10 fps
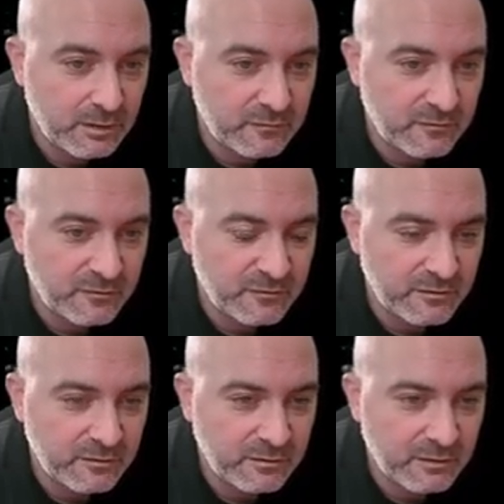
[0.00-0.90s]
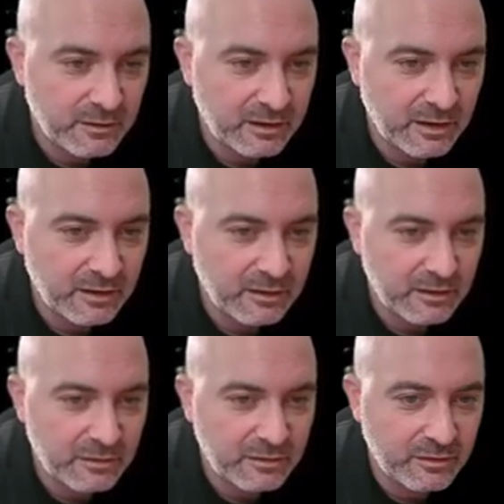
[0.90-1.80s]
just, again,
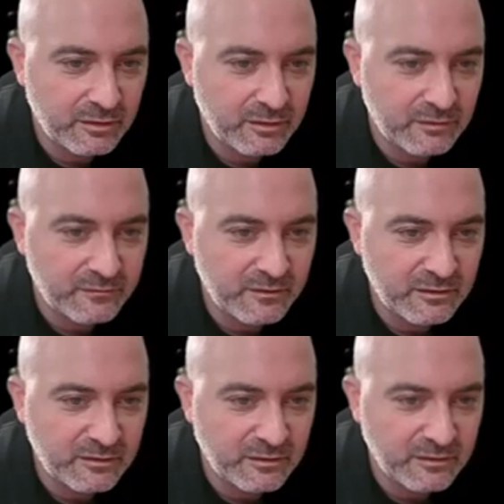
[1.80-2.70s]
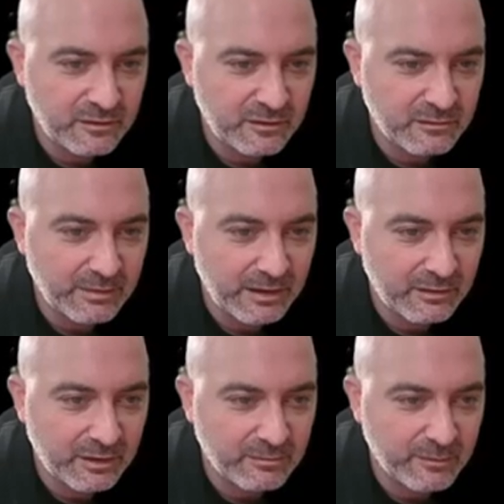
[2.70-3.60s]
the distance that this bout
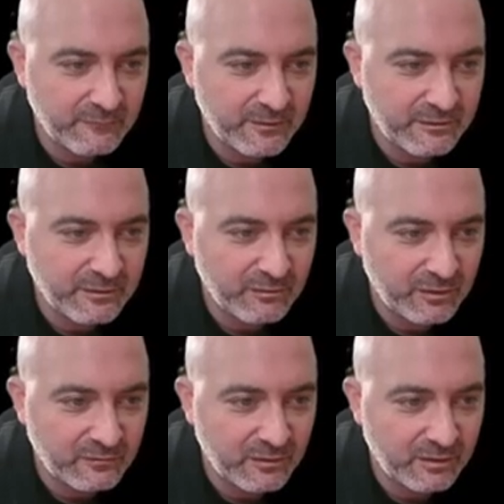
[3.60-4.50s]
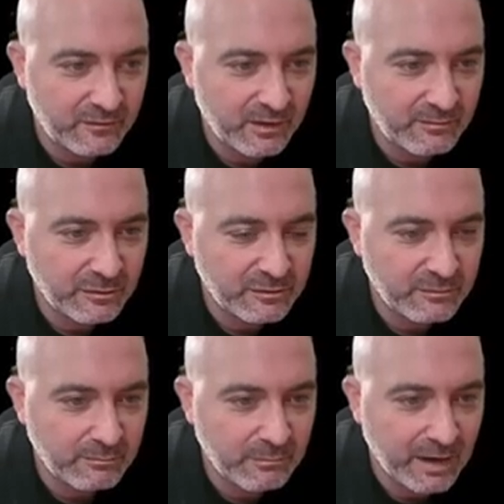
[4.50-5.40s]
has been fenced at the entire time is
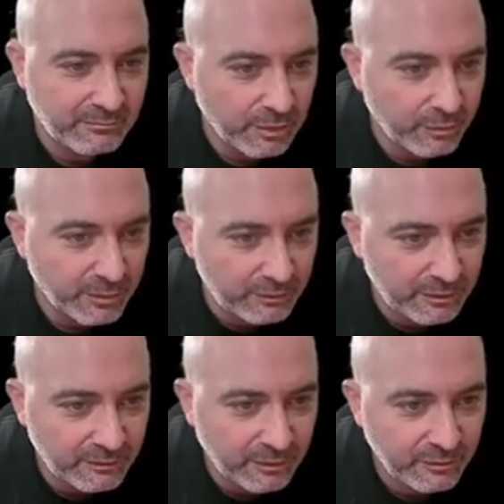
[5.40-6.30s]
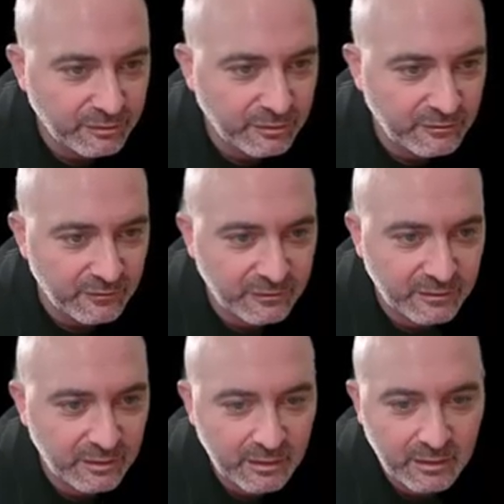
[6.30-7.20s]
mind-blowingly close, and just
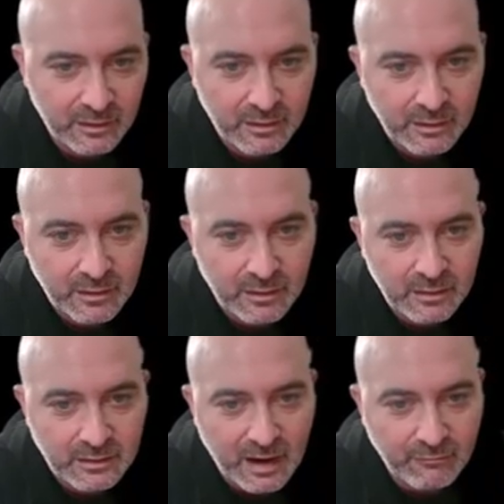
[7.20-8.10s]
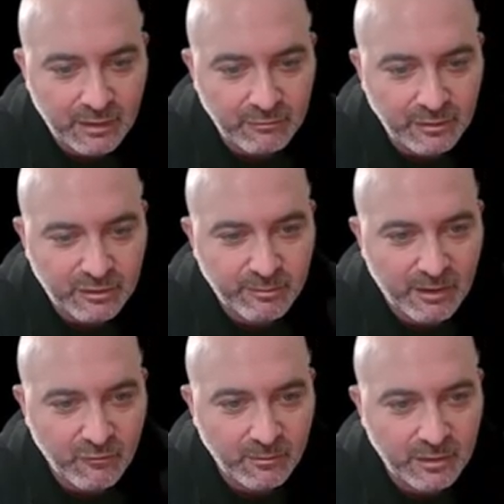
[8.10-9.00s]
not what I would expect
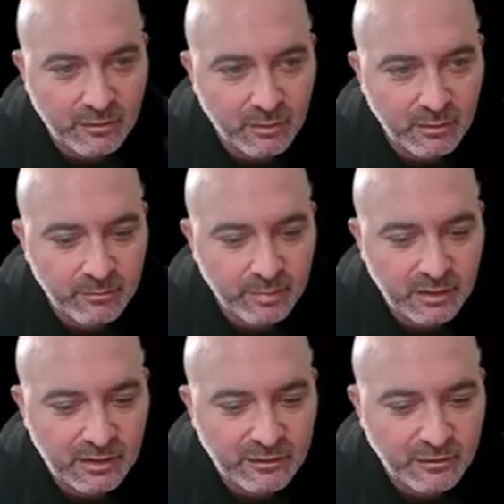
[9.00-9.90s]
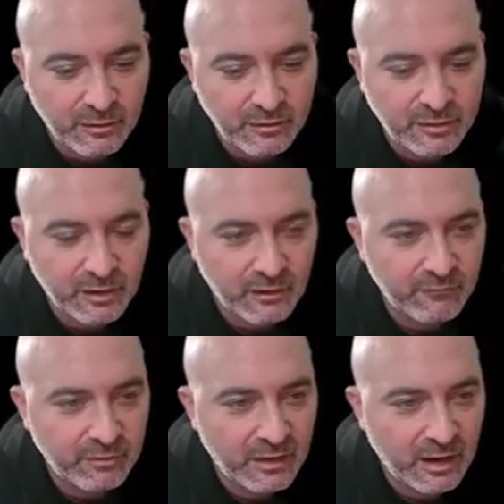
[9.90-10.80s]
from either, but it's close enough
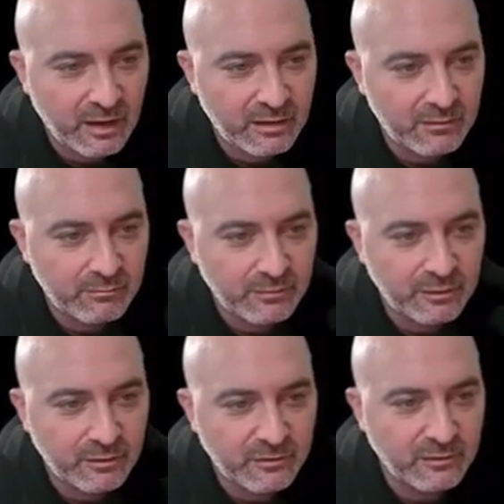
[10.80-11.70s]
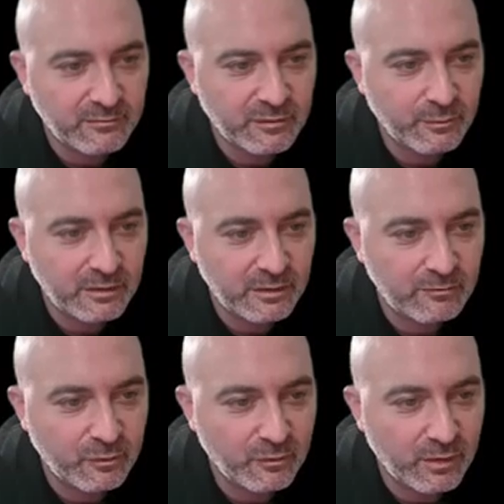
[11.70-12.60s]
that neither seems to want to
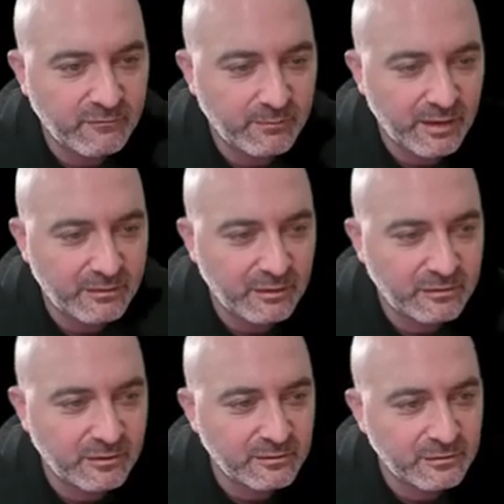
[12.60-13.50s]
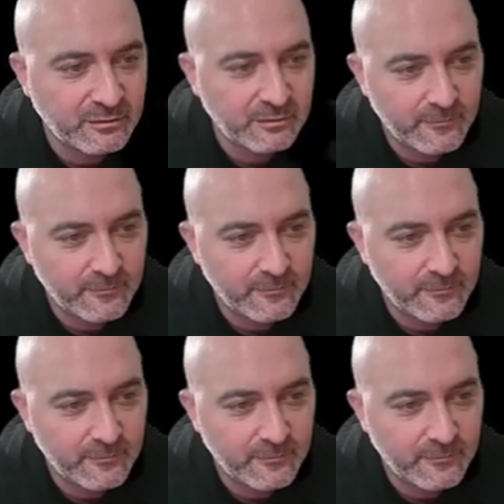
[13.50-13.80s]
move away from that distance.